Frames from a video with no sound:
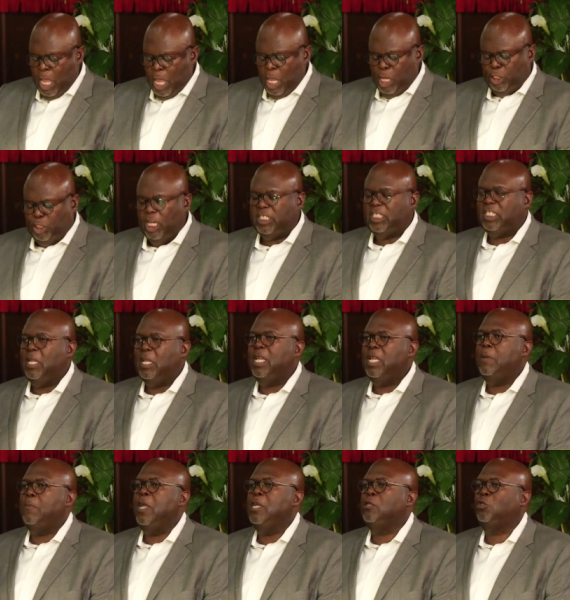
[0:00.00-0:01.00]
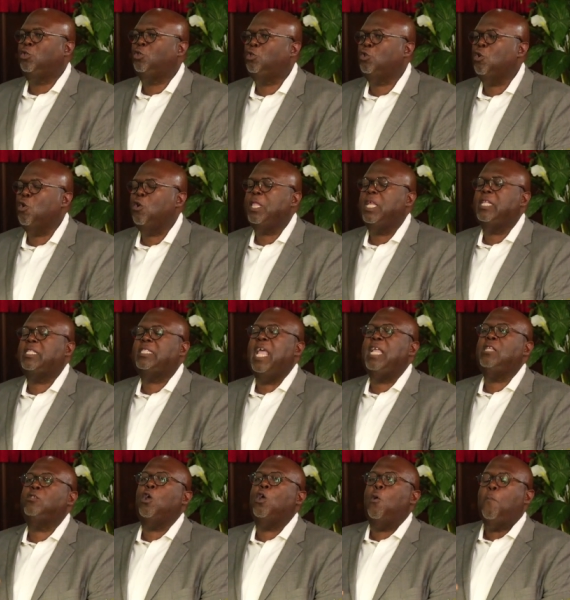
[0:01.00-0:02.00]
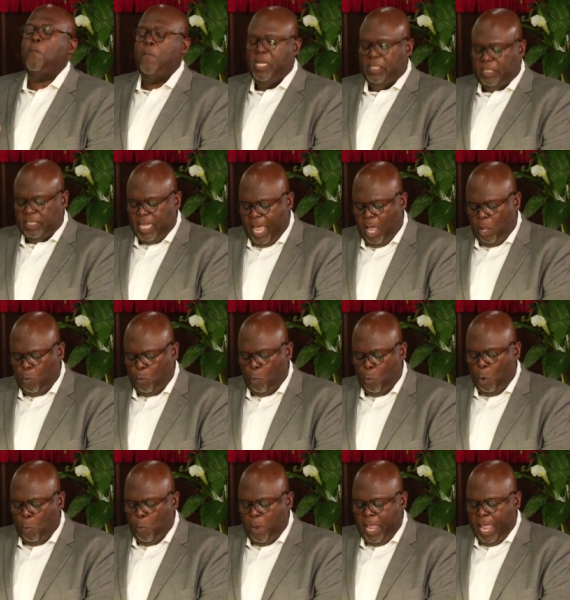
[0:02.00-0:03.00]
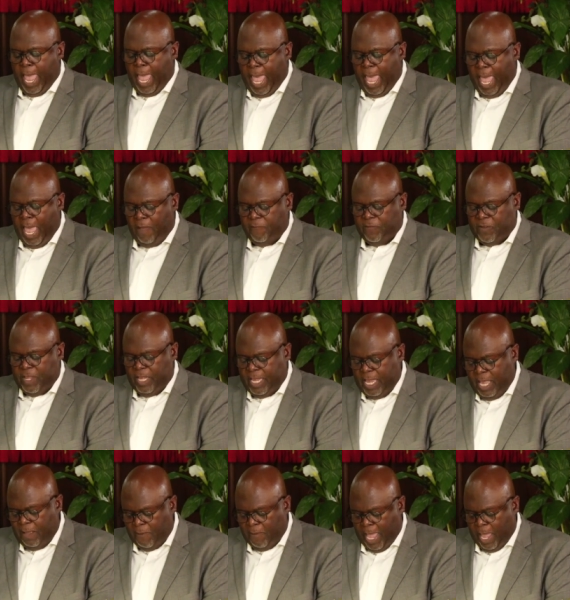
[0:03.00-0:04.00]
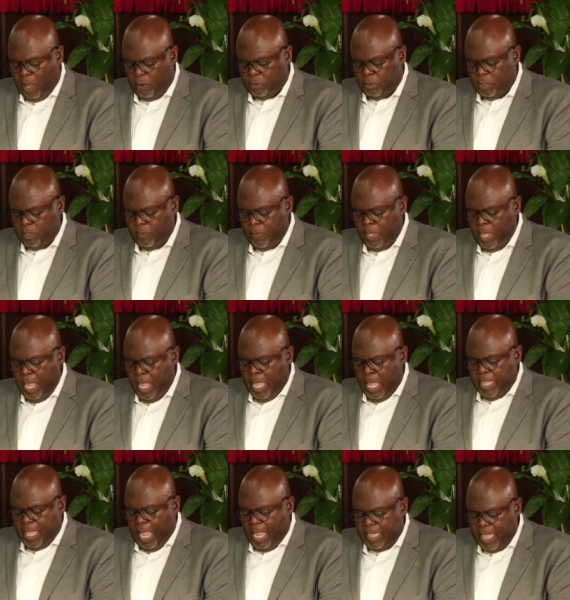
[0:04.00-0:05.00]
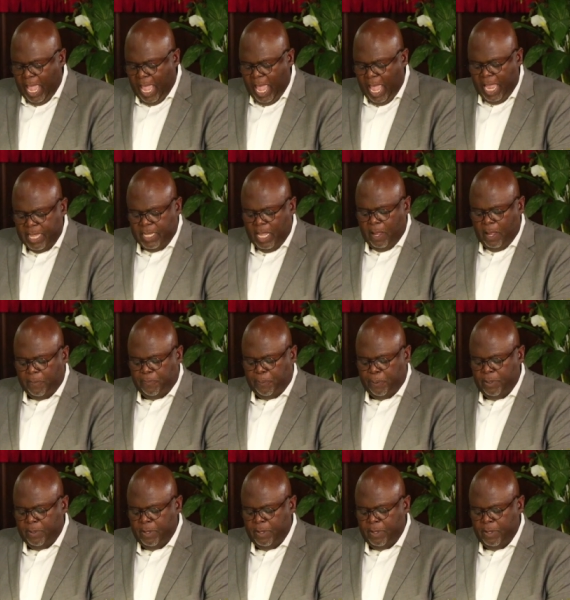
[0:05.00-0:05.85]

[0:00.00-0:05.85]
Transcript: just to ensure that they don't miss out what we have to give out. They line up